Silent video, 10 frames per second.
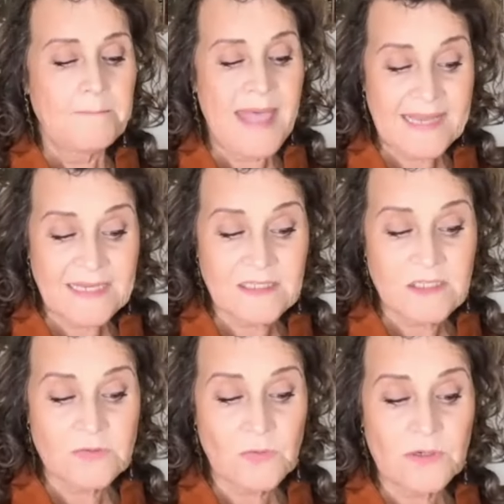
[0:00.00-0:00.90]
Panic
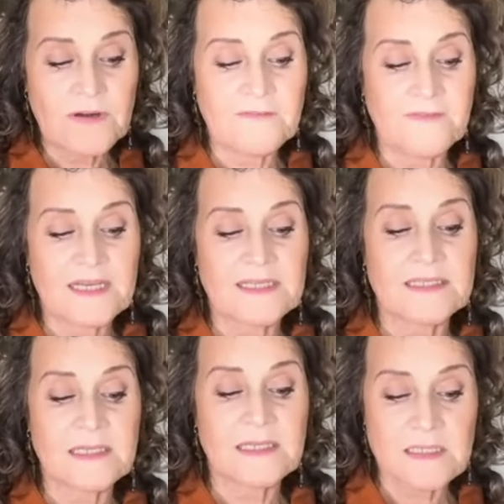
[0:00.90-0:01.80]
disorder affects
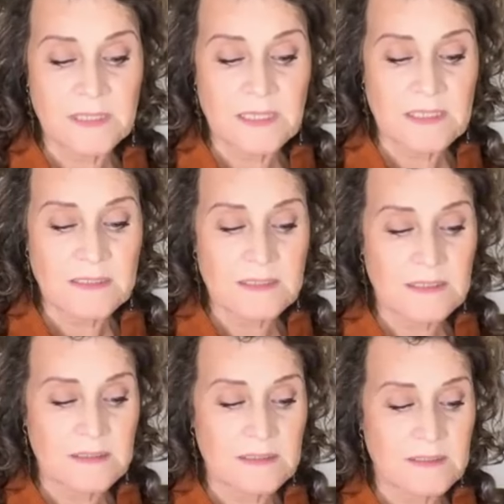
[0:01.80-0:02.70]
6 million
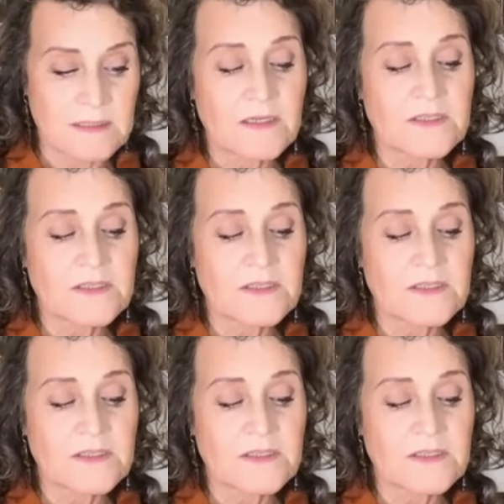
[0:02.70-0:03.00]
adults.